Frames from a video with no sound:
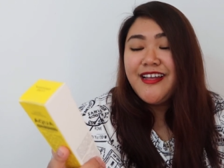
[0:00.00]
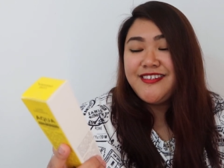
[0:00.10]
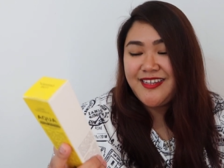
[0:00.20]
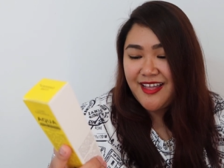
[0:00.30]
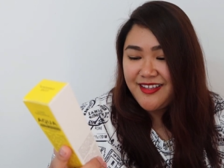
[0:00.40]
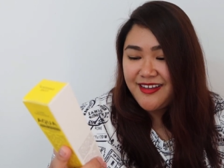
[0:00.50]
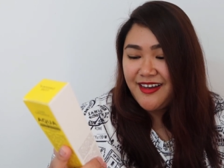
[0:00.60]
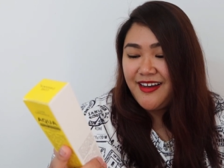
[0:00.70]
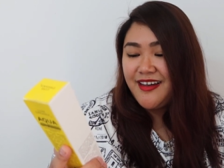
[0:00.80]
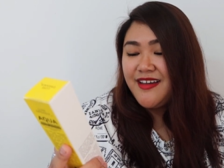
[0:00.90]

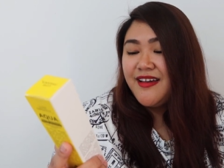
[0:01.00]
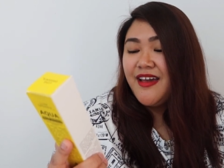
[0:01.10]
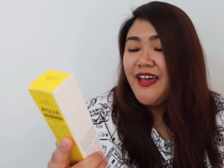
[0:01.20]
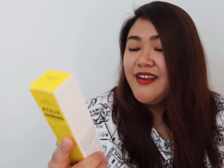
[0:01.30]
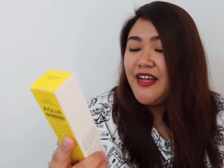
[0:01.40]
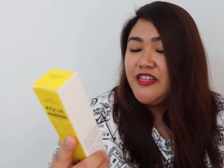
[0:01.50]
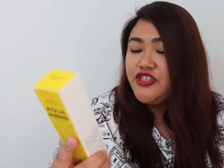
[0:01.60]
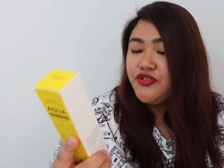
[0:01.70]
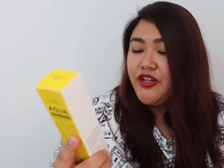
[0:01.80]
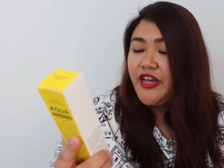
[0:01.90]
sciatica, and
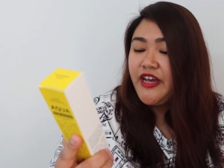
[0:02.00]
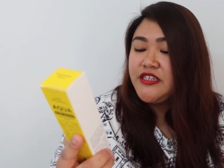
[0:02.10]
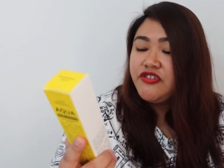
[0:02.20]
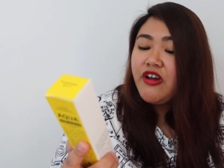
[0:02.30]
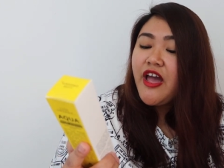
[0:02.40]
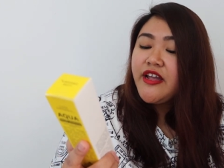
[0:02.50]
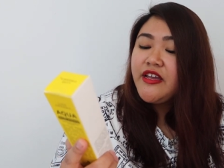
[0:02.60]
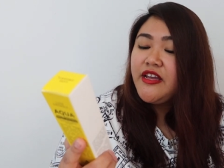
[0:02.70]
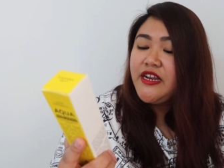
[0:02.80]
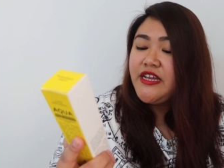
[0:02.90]
calendula
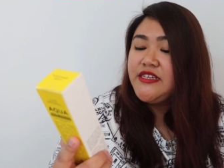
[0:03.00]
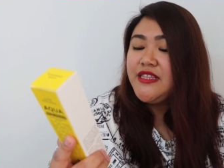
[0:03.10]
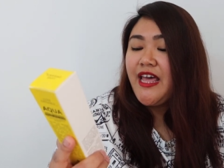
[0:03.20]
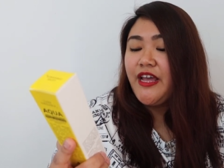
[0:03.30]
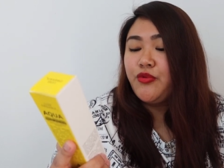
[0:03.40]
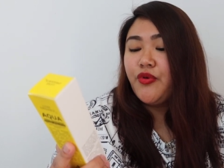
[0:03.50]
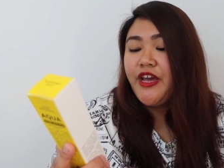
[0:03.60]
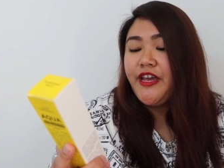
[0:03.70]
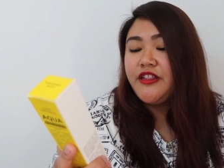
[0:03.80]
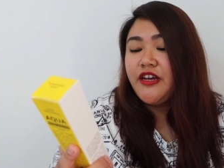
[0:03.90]
extract. It is
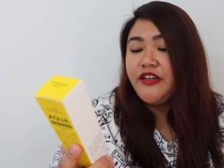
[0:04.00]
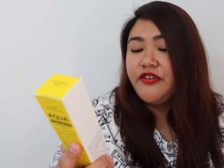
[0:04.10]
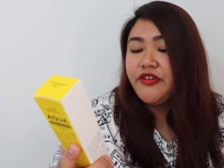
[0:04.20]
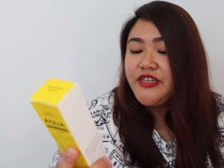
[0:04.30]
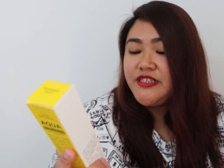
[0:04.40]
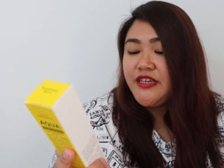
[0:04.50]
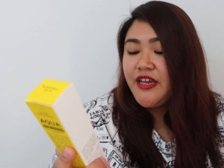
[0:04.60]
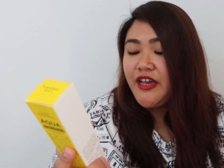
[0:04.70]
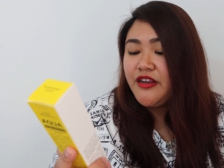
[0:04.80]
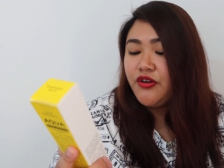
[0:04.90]
lightweight,
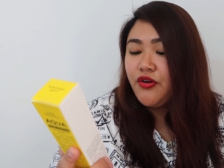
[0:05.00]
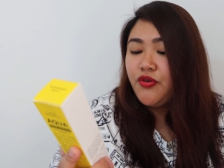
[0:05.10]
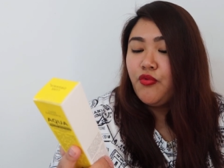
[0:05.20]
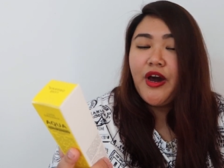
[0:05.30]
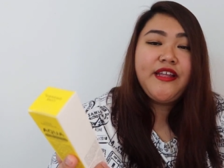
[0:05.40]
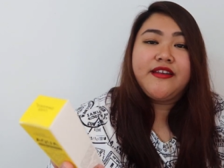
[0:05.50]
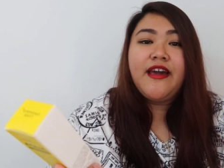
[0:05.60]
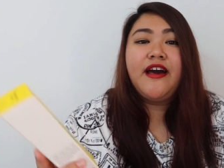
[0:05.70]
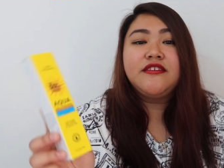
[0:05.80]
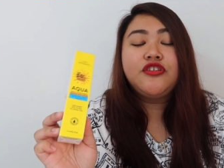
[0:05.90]
non-greasy, and no white
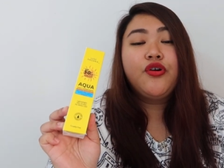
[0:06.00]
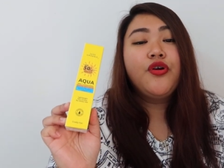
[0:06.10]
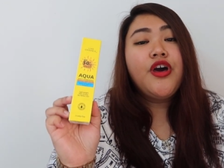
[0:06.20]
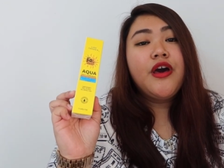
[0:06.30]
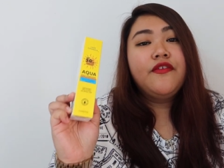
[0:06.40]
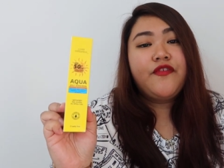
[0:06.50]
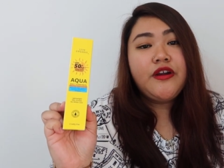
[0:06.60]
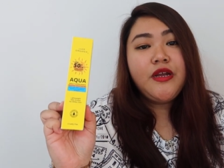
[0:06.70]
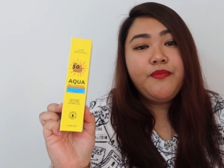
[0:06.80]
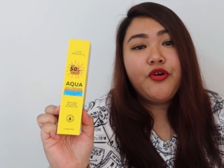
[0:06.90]
cast. So,
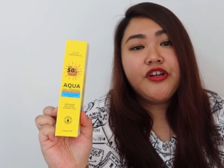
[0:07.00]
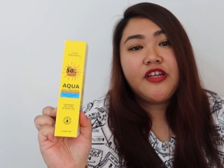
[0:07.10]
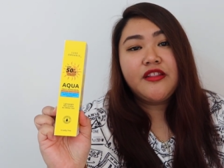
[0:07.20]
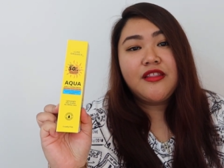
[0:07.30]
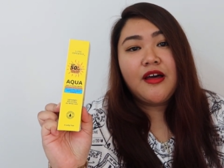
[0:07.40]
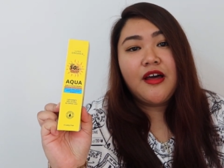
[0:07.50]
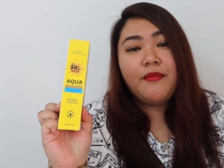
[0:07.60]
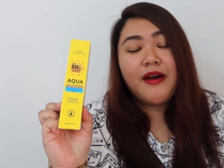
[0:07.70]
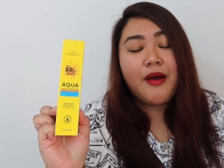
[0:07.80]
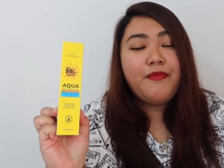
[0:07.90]
very important na
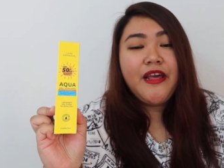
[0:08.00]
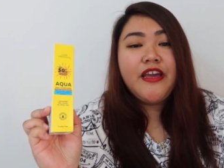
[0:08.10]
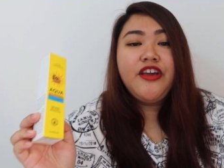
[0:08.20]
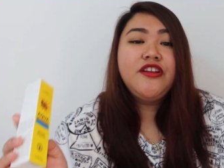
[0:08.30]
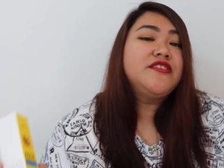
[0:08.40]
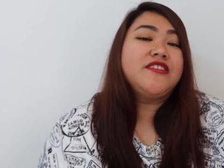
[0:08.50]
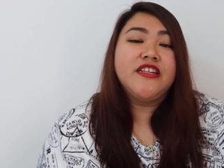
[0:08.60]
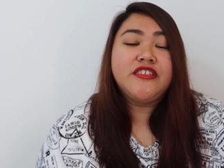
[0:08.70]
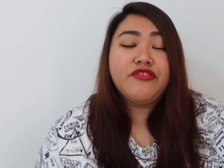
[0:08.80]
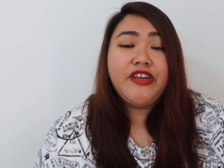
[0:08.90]
mag-apply kayo na
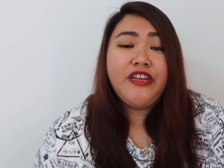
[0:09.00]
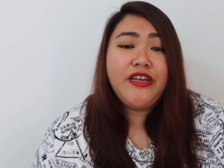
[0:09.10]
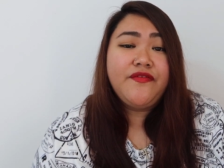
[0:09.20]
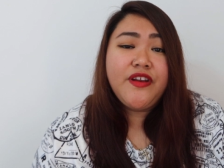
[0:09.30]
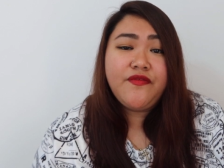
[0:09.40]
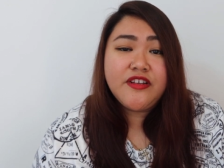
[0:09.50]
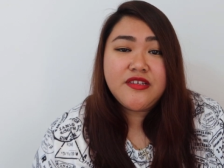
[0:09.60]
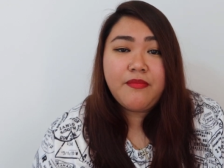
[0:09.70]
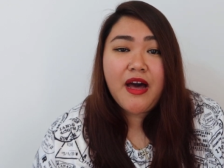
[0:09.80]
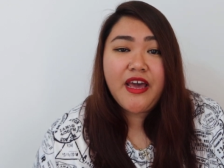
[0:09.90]
sunscreen, even if
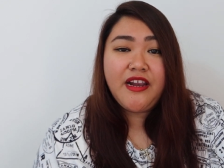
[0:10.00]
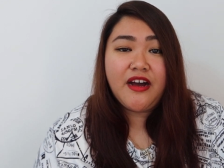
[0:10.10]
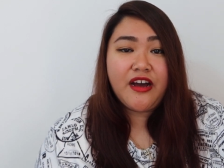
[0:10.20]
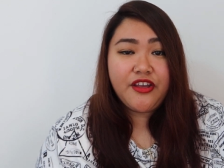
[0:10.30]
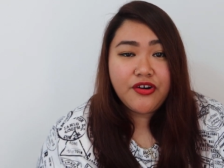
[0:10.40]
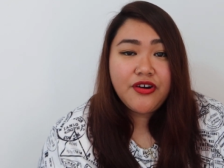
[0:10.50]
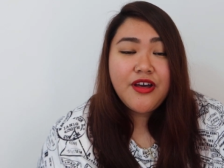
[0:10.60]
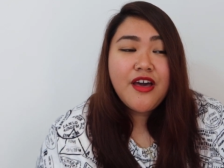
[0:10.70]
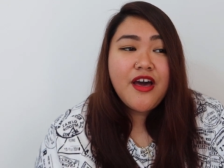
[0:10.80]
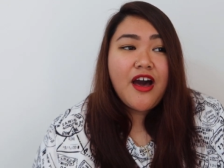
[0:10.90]
nasa bahay lang kayo.
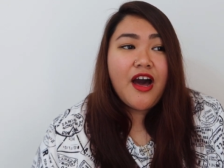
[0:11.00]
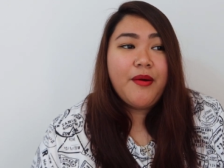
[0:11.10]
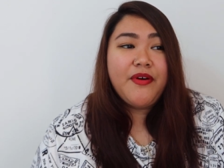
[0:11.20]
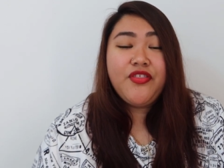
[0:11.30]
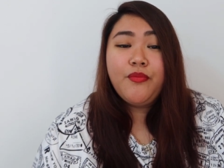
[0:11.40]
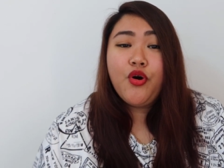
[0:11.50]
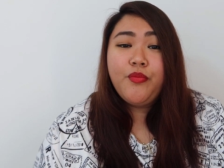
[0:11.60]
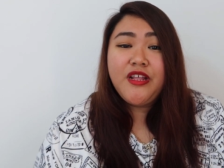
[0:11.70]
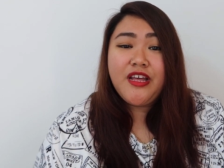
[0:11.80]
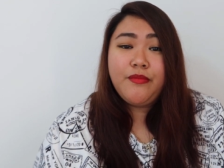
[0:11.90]
At the
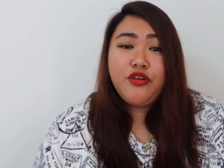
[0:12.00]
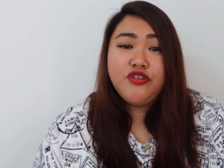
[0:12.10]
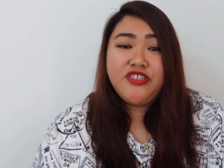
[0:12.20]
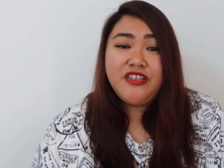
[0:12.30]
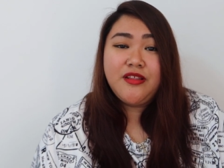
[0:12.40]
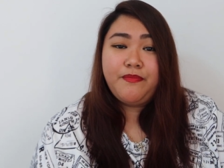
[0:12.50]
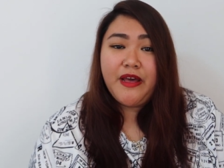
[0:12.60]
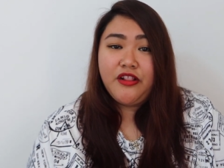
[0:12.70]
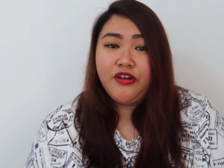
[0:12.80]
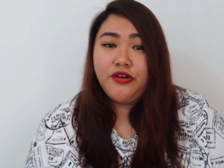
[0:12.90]
moment, I'm using the
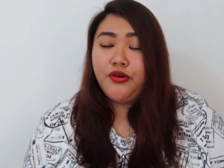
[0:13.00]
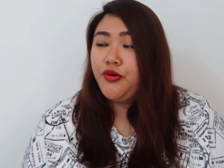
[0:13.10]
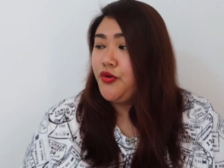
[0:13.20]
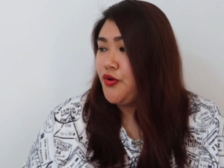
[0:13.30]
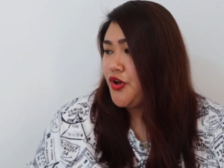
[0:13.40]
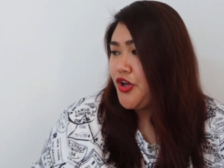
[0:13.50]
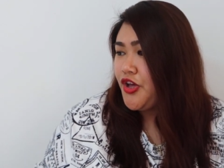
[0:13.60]
Bello,